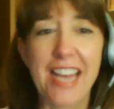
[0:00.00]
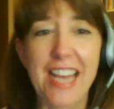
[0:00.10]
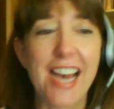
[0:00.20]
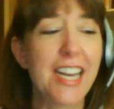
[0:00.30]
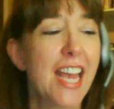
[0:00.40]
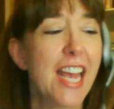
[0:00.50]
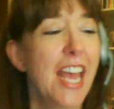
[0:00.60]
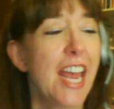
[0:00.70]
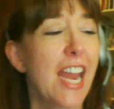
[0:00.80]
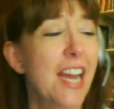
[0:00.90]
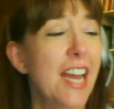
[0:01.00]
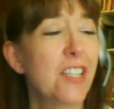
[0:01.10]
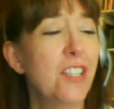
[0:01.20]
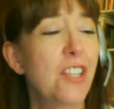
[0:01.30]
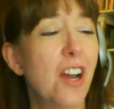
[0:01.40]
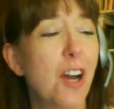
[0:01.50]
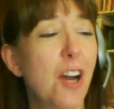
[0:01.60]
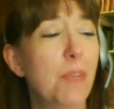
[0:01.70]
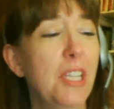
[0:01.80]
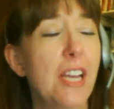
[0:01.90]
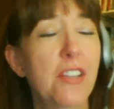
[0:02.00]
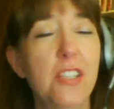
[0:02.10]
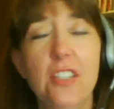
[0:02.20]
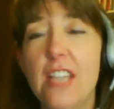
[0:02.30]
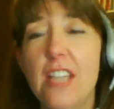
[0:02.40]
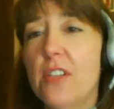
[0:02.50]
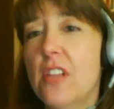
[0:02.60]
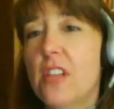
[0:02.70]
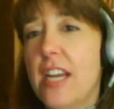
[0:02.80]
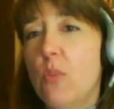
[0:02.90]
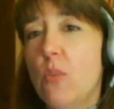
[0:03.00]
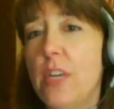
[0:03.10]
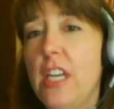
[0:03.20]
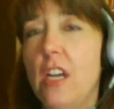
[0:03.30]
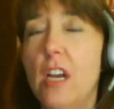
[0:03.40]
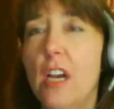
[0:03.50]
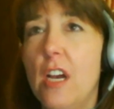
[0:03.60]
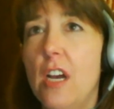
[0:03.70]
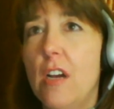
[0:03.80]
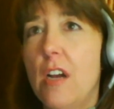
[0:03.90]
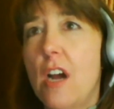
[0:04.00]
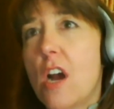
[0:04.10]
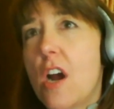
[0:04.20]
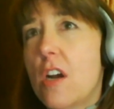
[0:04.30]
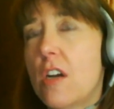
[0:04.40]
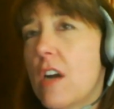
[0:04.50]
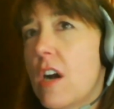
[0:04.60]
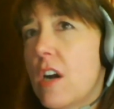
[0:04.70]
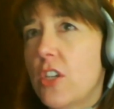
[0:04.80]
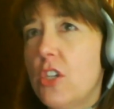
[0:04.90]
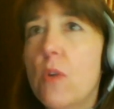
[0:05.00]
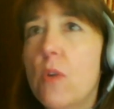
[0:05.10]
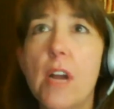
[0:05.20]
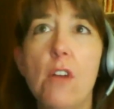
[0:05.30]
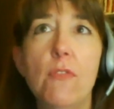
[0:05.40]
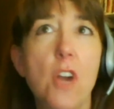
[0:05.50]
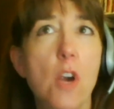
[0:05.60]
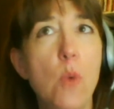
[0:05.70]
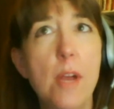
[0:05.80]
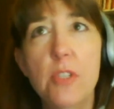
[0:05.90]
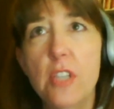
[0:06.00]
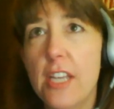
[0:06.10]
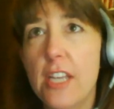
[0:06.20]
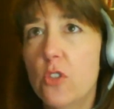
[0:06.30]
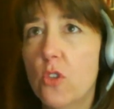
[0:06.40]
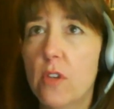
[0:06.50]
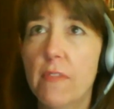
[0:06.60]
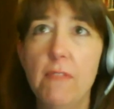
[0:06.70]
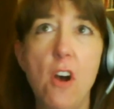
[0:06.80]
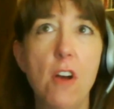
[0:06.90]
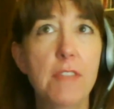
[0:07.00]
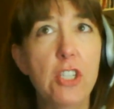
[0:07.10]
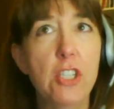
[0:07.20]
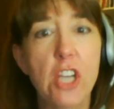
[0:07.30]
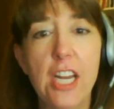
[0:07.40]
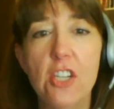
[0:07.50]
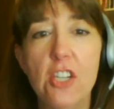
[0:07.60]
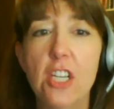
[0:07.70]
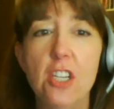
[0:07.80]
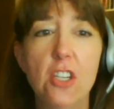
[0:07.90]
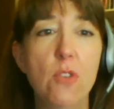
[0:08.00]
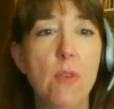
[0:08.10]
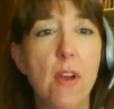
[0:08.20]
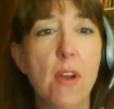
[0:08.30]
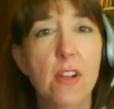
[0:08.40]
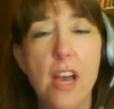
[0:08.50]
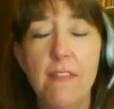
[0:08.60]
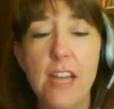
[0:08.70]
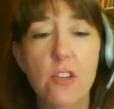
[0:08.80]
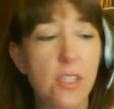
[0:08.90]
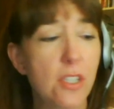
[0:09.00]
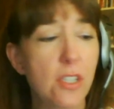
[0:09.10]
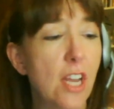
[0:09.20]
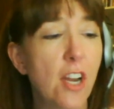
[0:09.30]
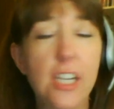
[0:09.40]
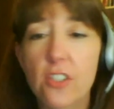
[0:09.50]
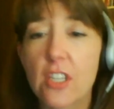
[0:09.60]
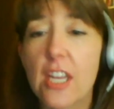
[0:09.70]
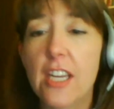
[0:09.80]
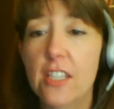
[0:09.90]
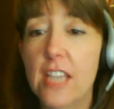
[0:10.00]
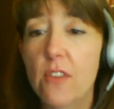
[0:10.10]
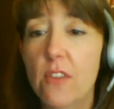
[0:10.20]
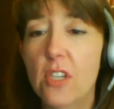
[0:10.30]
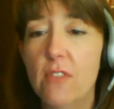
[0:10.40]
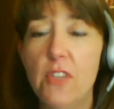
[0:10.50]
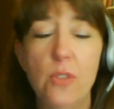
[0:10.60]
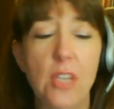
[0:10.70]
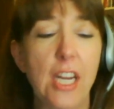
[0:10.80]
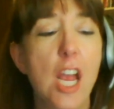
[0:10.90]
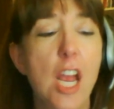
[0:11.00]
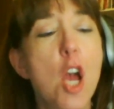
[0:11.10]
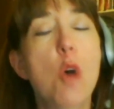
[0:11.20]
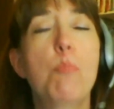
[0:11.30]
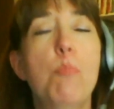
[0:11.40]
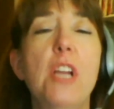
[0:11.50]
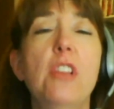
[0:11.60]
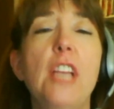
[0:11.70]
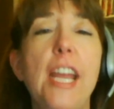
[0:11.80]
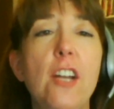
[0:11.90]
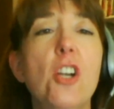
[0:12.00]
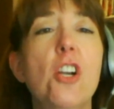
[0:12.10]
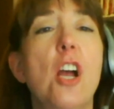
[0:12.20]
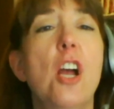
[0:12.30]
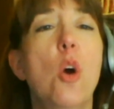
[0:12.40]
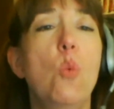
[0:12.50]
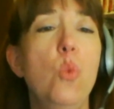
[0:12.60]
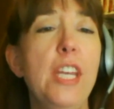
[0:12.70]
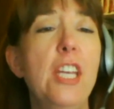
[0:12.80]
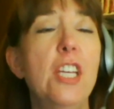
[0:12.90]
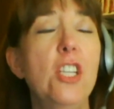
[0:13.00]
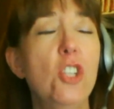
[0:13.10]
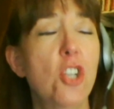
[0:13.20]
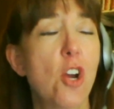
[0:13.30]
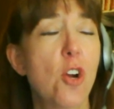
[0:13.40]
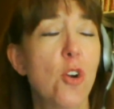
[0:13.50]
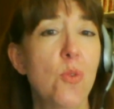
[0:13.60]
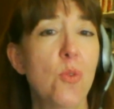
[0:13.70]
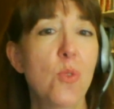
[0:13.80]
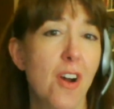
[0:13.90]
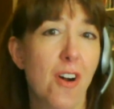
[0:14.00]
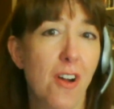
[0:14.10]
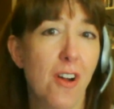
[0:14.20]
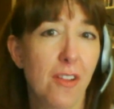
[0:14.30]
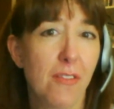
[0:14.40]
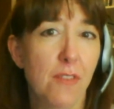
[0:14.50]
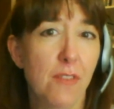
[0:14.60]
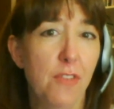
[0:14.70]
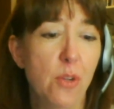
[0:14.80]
that. And yes, it sounded like our URL for our website sort of evolved and changed, and you threw out a lot of addresses there, and it can sound confusing. But later we can show all of our viewers